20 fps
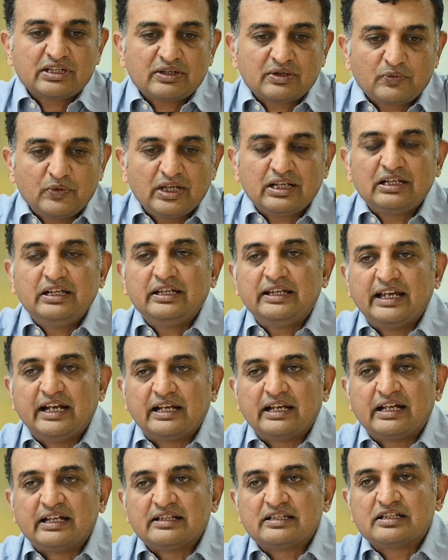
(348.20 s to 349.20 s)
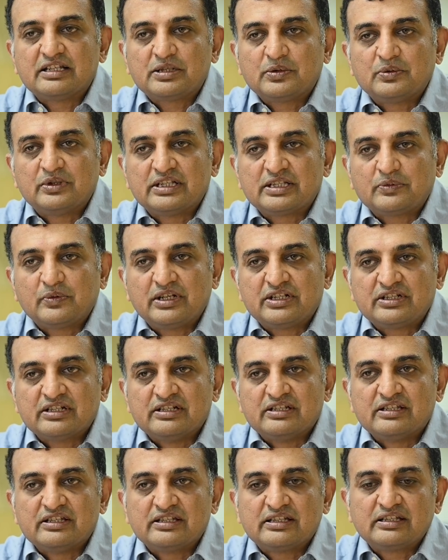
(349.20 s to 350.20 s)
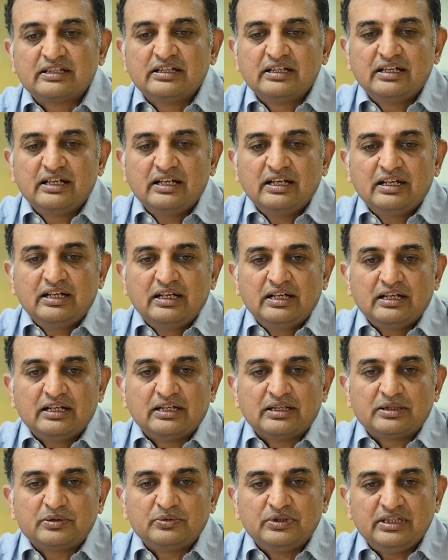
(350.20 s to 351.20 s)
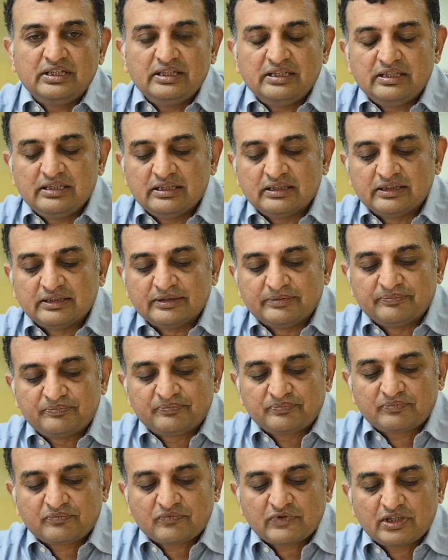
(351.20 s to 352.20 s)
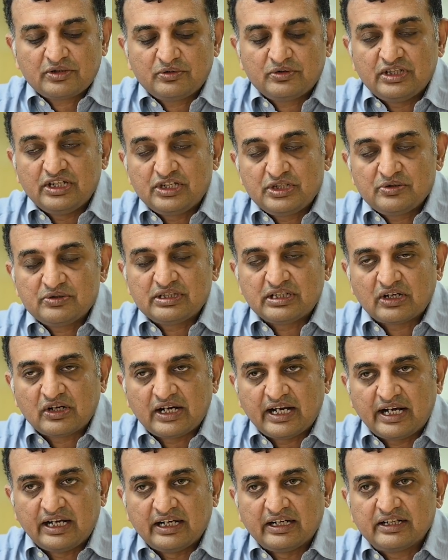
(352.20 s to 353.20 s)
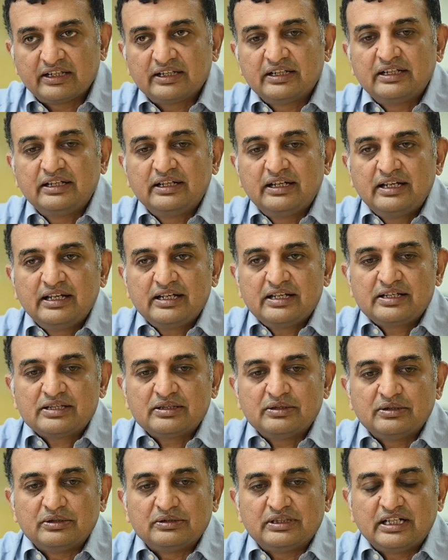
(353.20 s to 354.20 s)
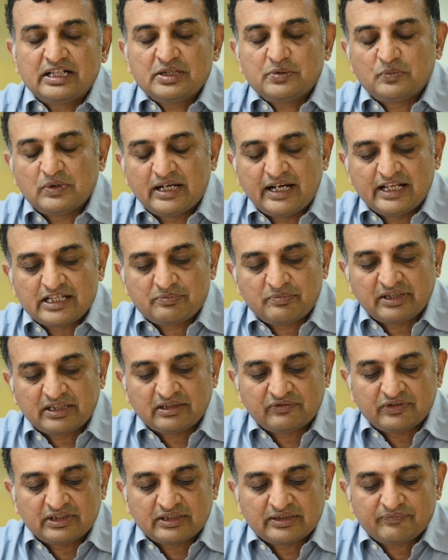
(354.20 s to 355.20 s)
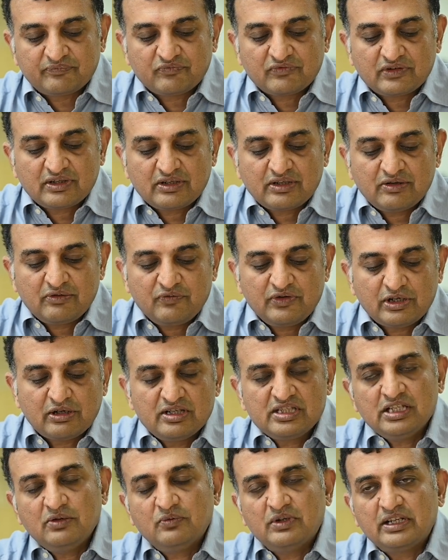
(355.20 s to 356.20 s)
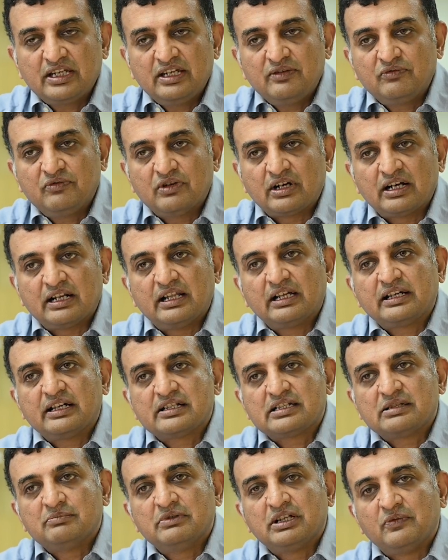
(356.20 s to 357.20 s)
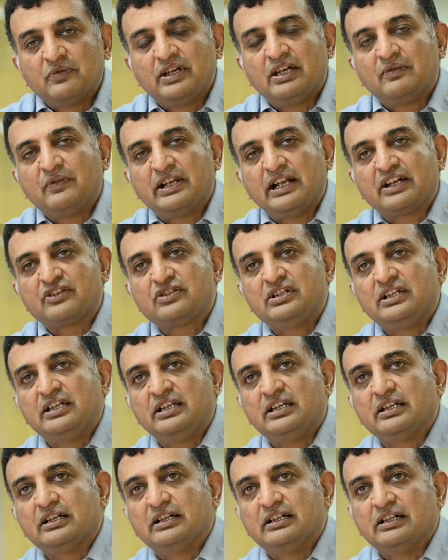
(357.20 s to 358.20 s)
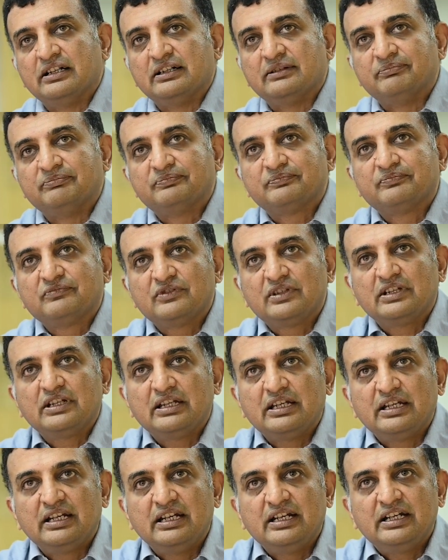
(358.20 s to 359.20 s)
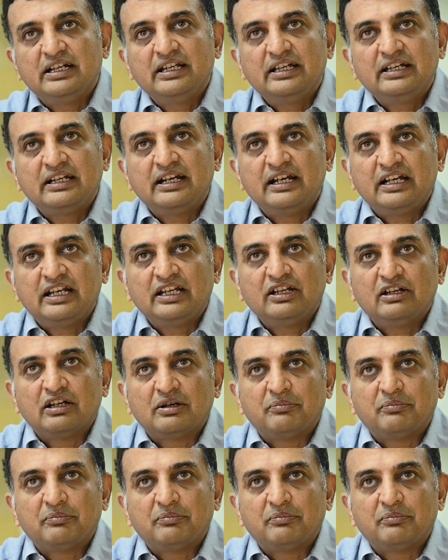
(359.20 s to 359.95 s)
quickly get answers to these questions to the issues at our hand. So that is one aspect of it. We're also working for another customer where we're actually integrating or